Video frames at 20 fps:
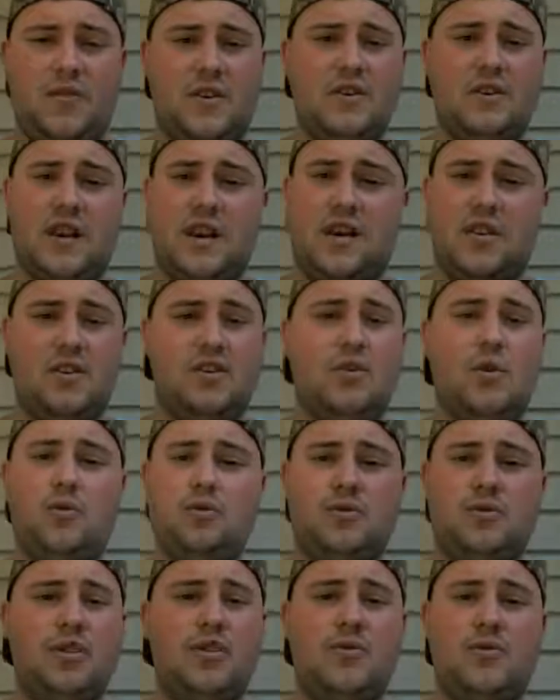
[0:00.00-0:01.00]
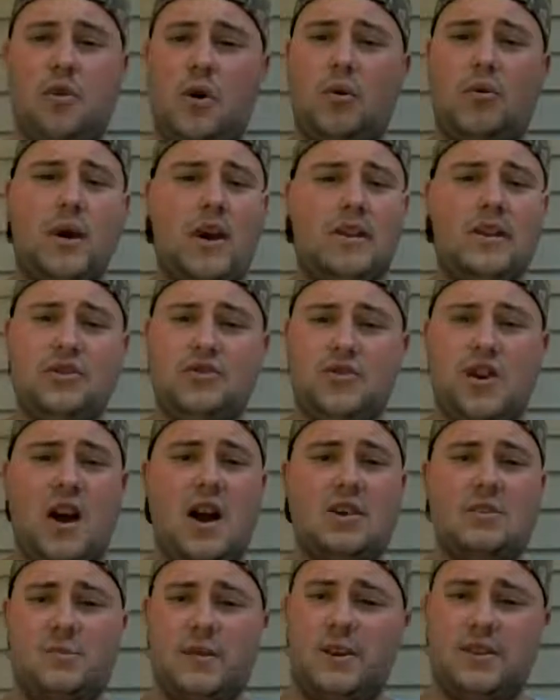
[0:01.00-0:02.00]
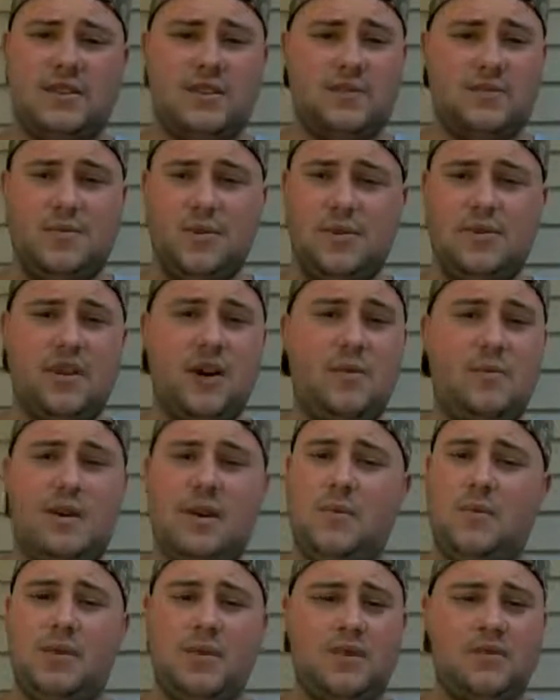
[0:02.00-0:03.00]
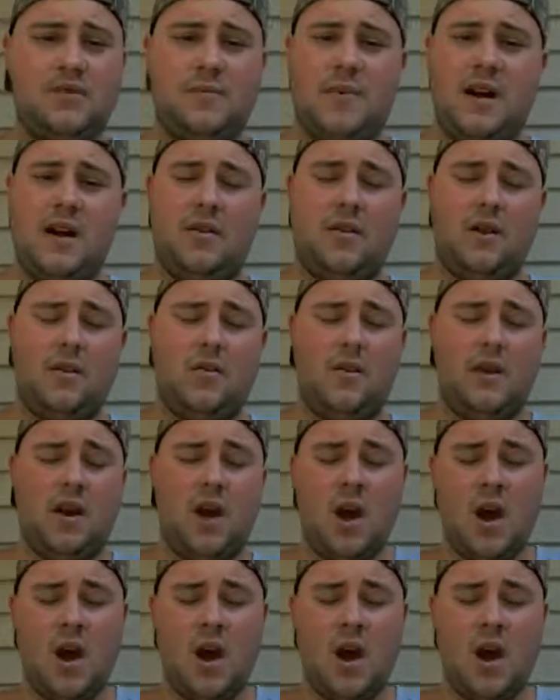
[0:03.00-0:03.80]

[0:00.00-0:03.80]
because I could have told you to throw it right in the trash, because it's what you tell me when there's a bad liquid.